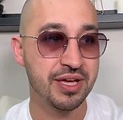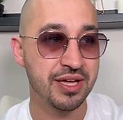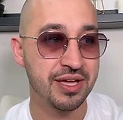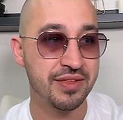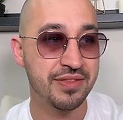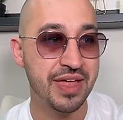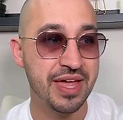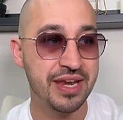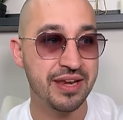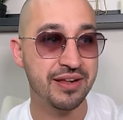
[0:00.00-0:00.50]

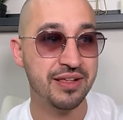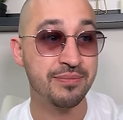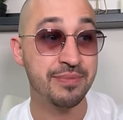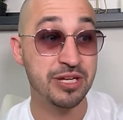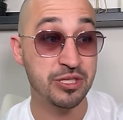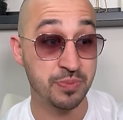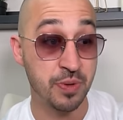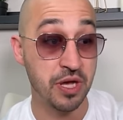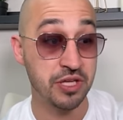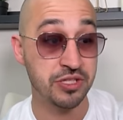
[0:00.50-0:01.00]
Then
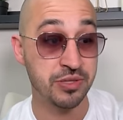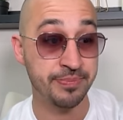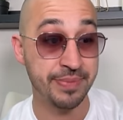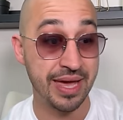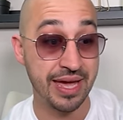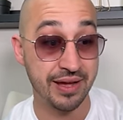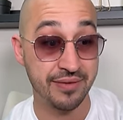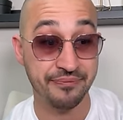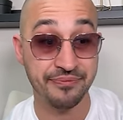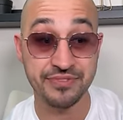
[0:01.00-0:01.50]
Metropolitan
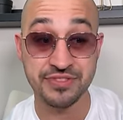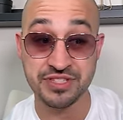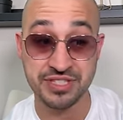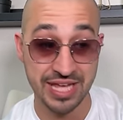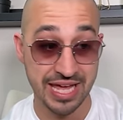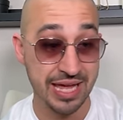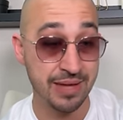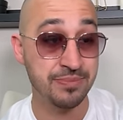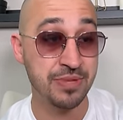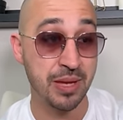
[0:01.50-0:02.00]
Bank,
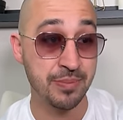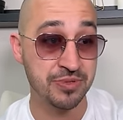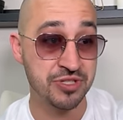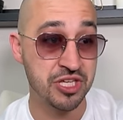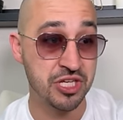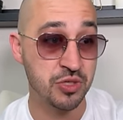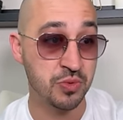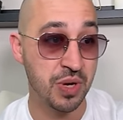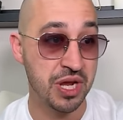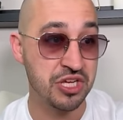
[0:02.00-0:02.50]
same type of
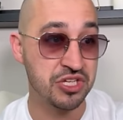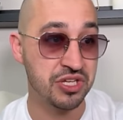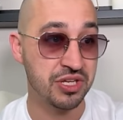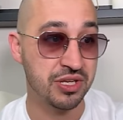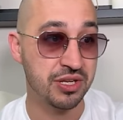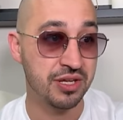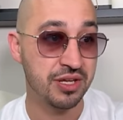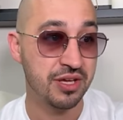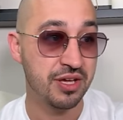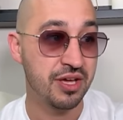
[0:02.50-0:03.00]
situation.
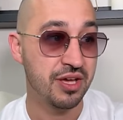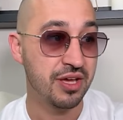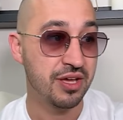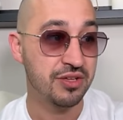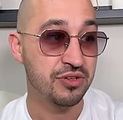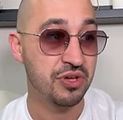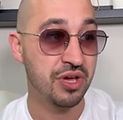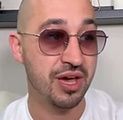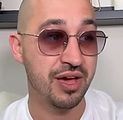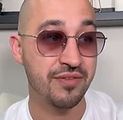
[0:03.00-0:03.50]

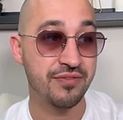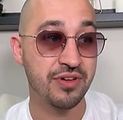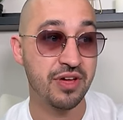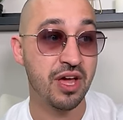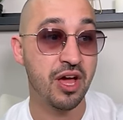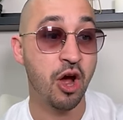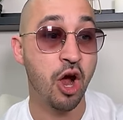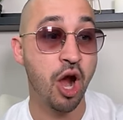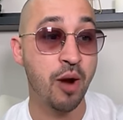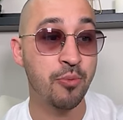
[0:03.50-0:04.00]
You have
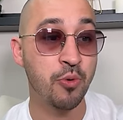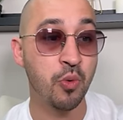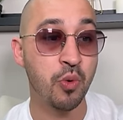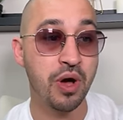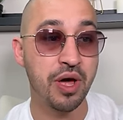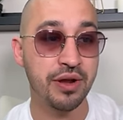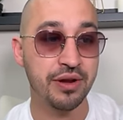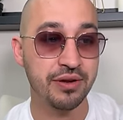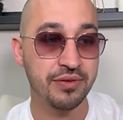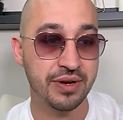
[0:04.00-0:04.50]
Harbor
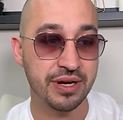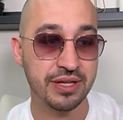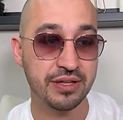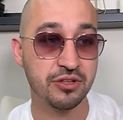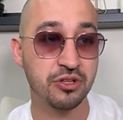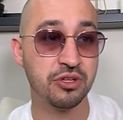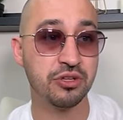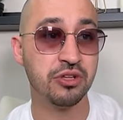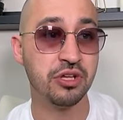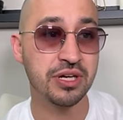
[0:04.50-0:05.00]
One, right?
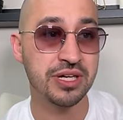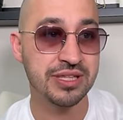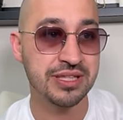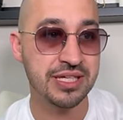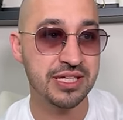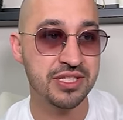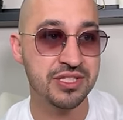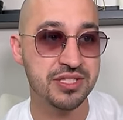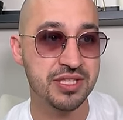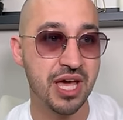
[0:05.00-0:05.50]
You look at
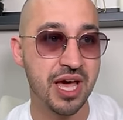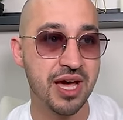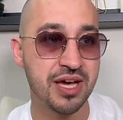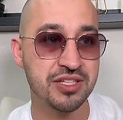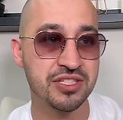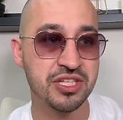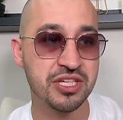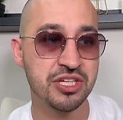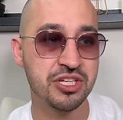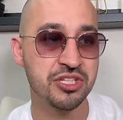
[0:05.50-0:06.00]
these stocks
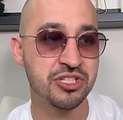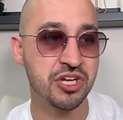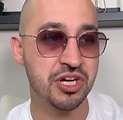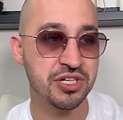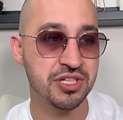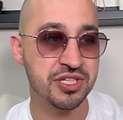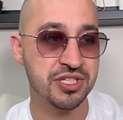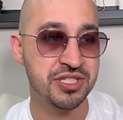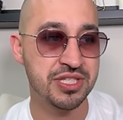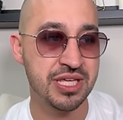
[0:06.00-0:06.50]
and you just start
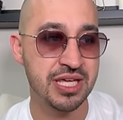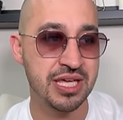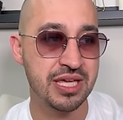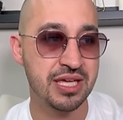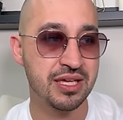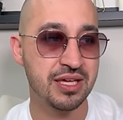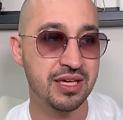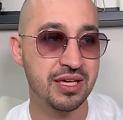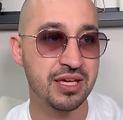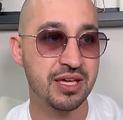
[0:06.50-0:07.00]
to
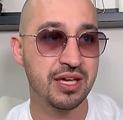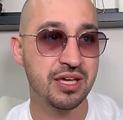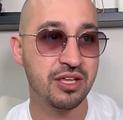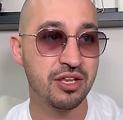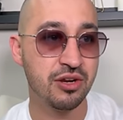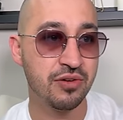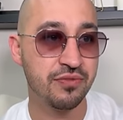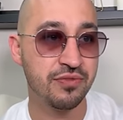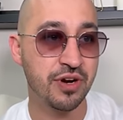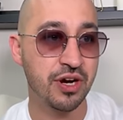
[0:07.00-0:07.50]
see, you
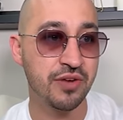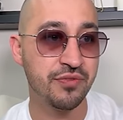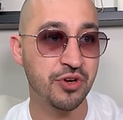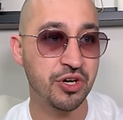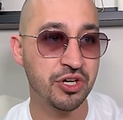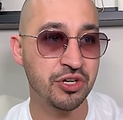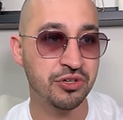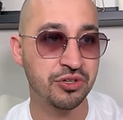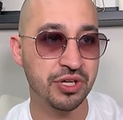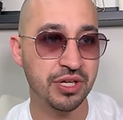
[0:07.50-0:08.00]
know, very, very
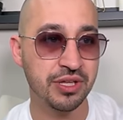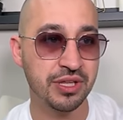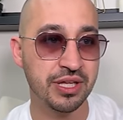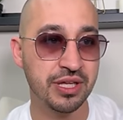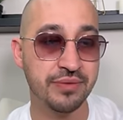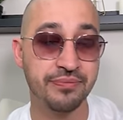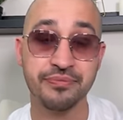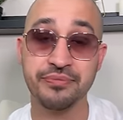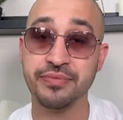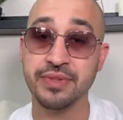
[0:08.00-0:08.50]
clearly
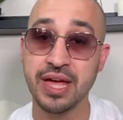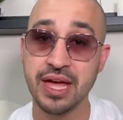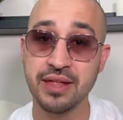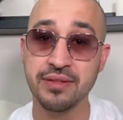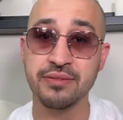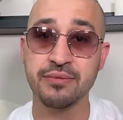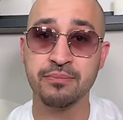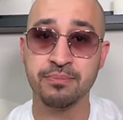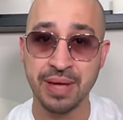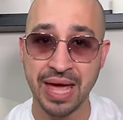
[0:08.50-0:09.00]

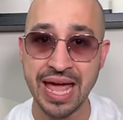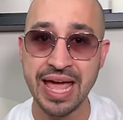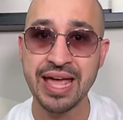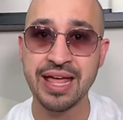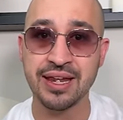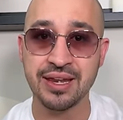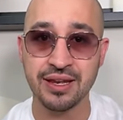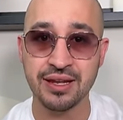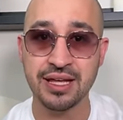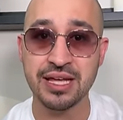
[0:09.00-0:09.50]
that
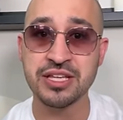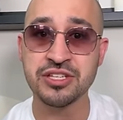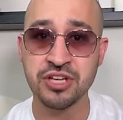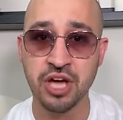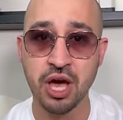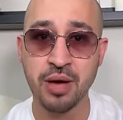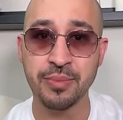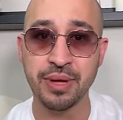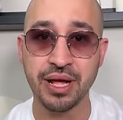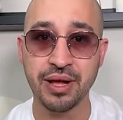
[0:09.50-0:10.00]
pain is
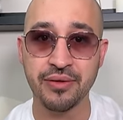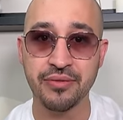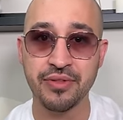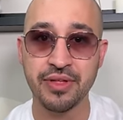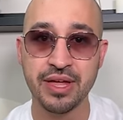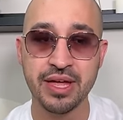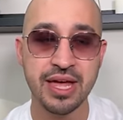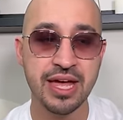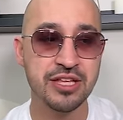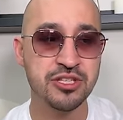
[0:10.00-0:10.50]
coming.
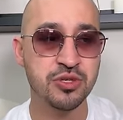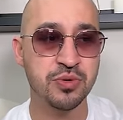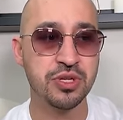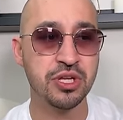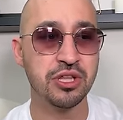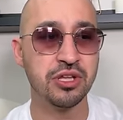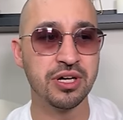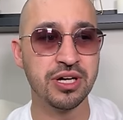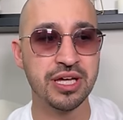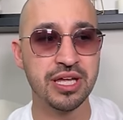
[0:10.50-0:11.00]
And so when you
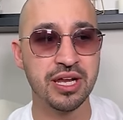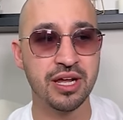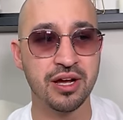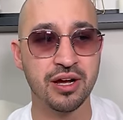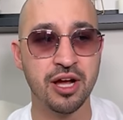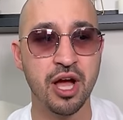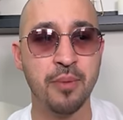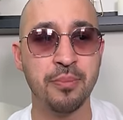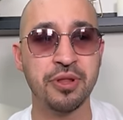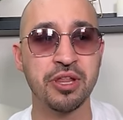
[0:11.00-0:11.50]
look at a
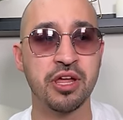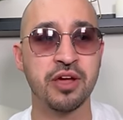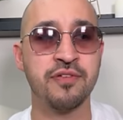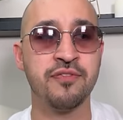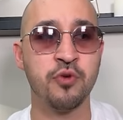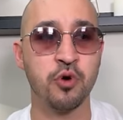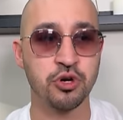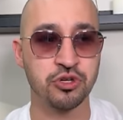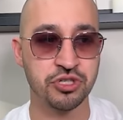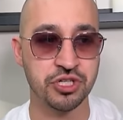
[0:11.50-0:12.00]
company like
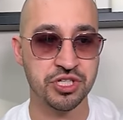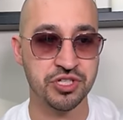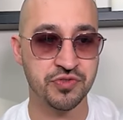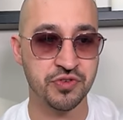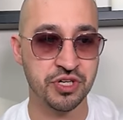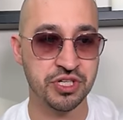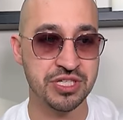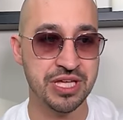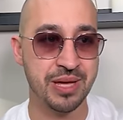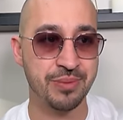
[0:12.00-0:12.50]
Fortress, for
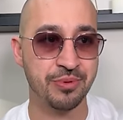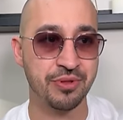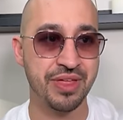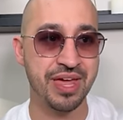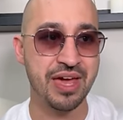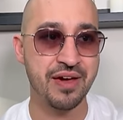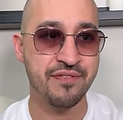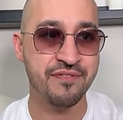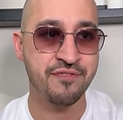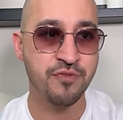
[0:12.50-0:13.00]
example, they
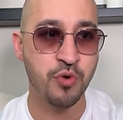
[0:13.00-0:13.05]
have